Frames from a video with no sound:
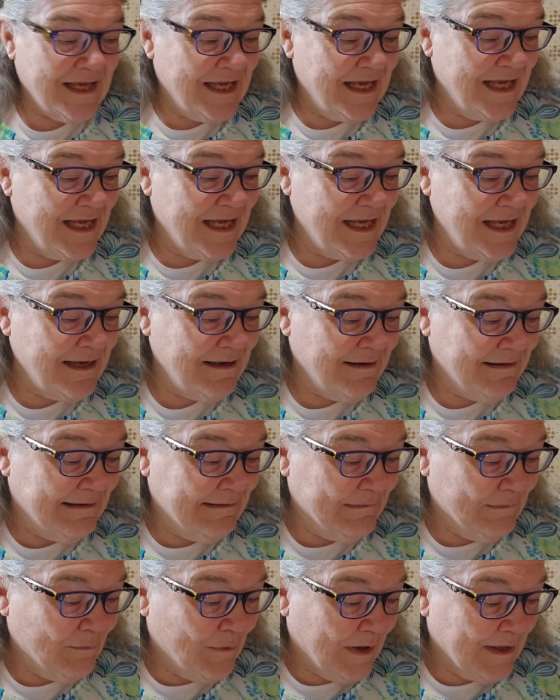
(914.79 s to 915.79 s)
He
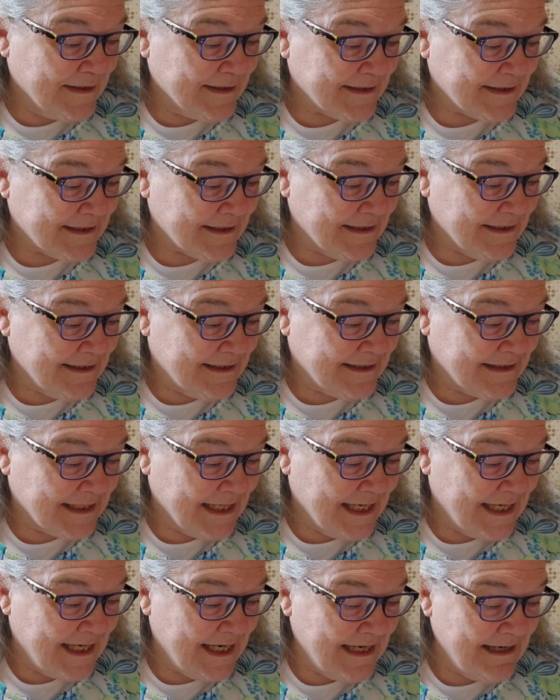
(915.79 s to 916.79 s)
was
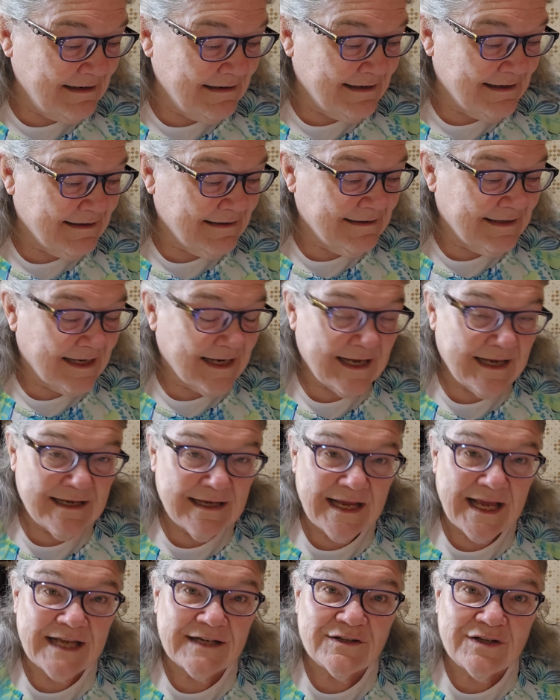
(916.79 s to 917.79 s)
sitting
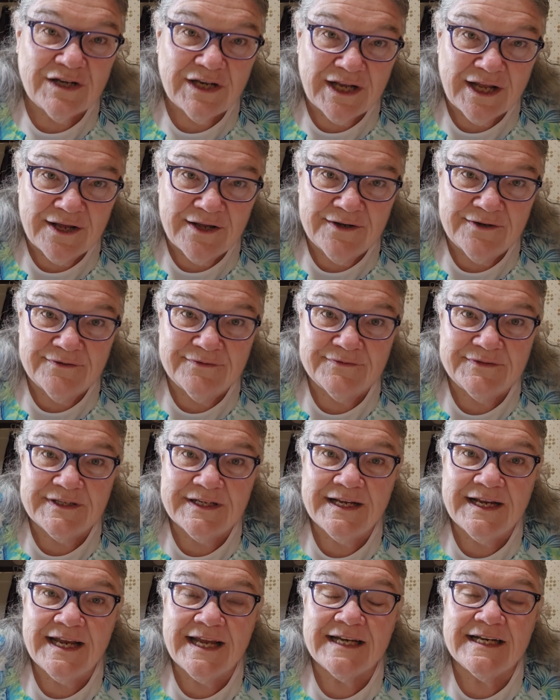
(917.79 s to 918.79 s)
and clothed
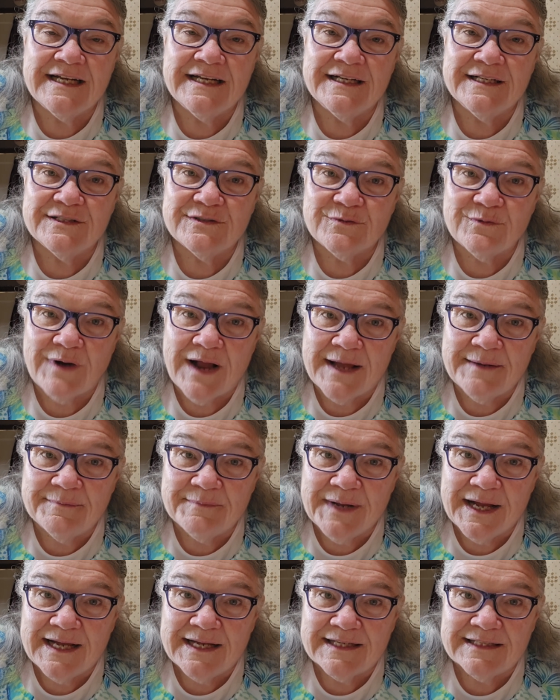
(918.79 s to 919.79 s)
and in his right
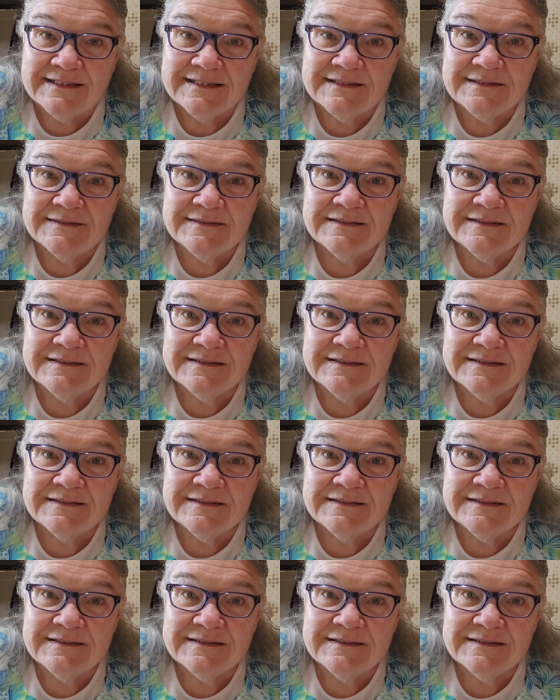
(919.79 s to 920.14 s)
mind.